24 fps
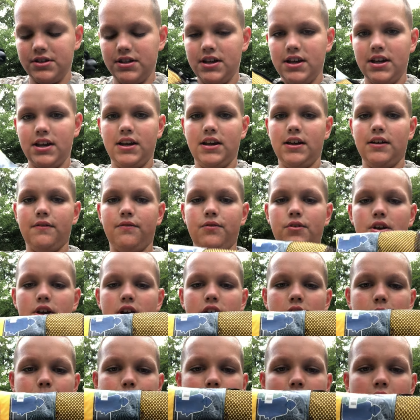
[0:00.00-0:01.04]
have
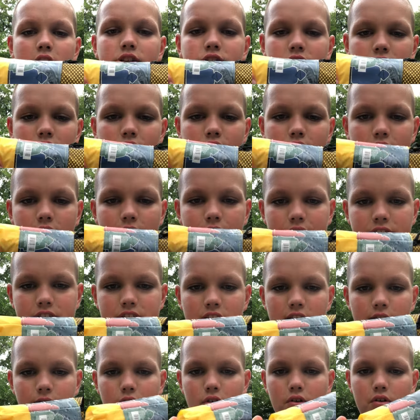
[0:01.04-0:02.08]
a poncho if it's
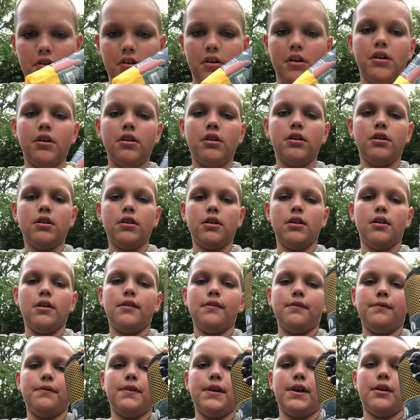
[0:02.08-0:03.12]
ever
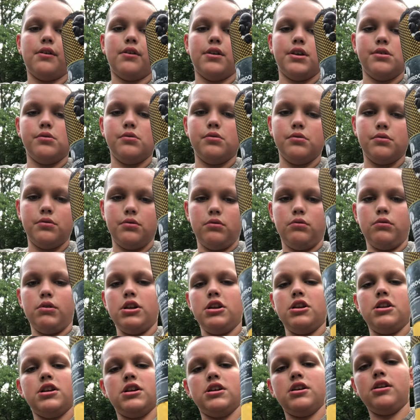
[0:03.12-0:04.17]
very
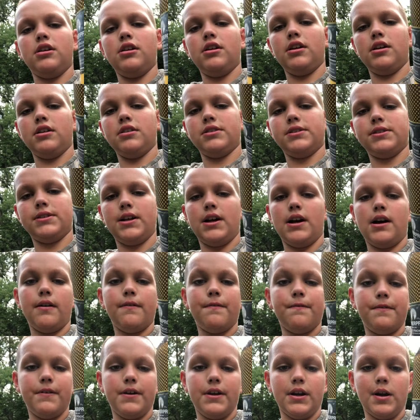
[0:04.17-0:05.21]
windy and
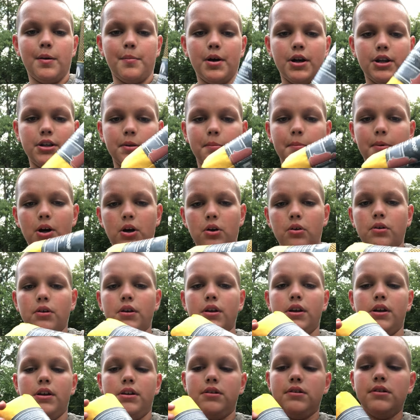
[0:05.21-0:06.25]
stuff and I'm on the boat
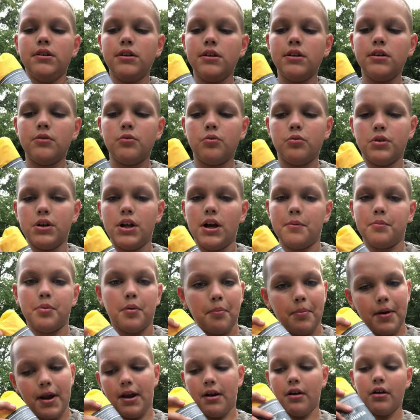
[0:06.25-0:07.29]
and I'm not
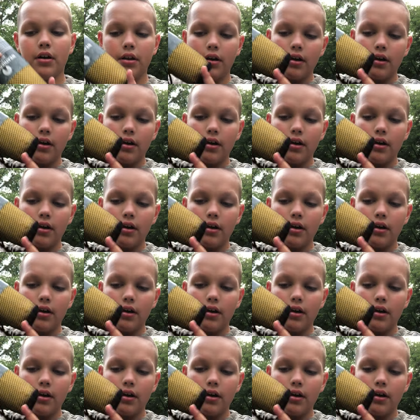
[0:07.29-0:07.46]
prepared.